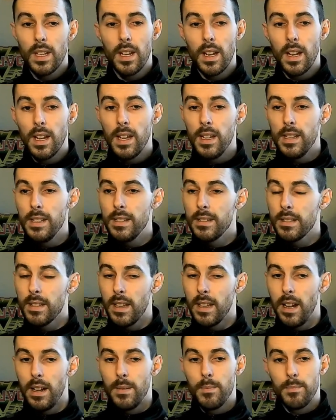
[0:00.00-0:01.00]
He's,
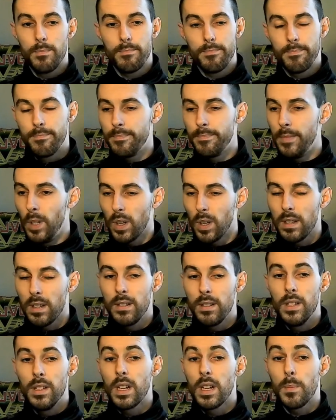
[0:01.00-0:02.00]

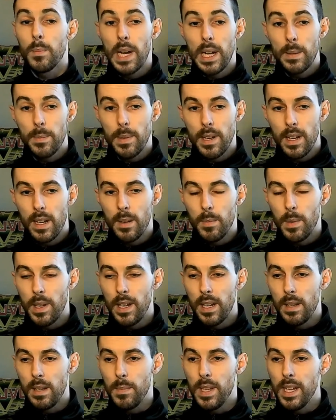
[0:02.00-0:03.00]
not a bad player by
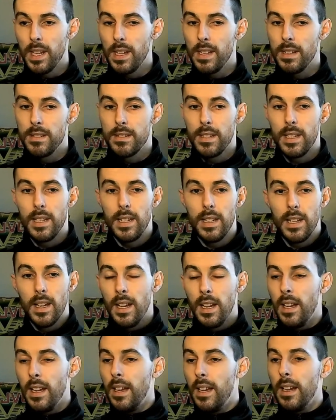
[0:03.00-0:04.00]
any means. He
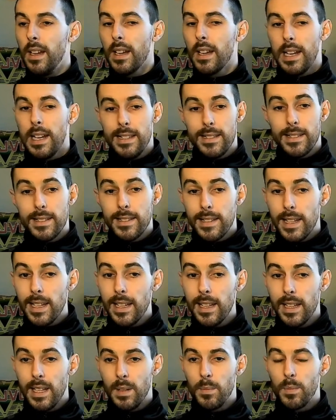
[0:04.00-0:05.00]
can
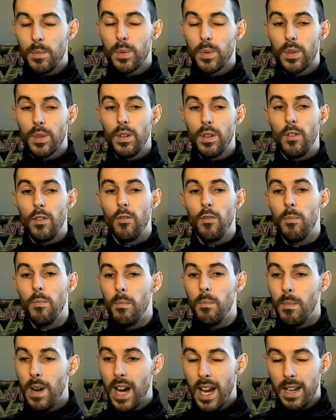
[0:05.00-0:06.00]
still improve
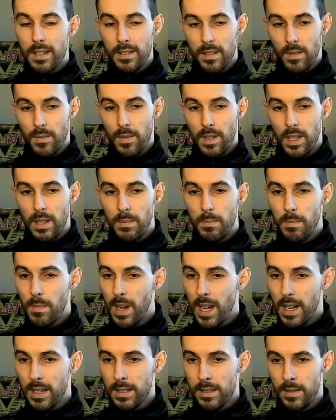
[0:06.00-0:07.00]
massively.
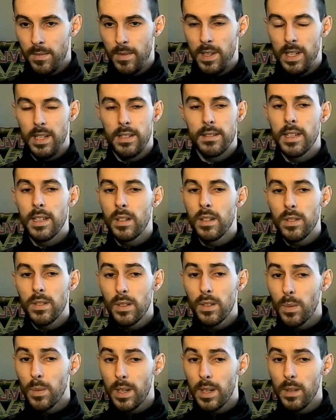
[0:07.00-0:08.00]
He's still only
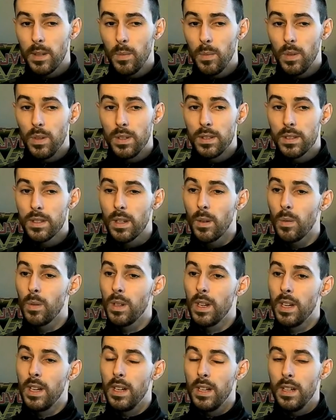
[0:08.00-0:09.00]
21. So,
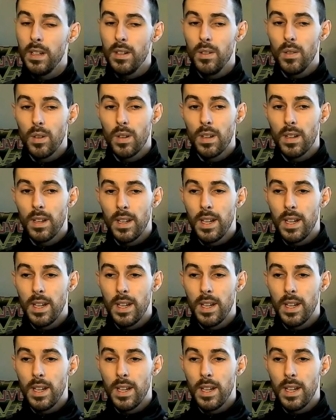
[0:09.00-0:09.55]
look,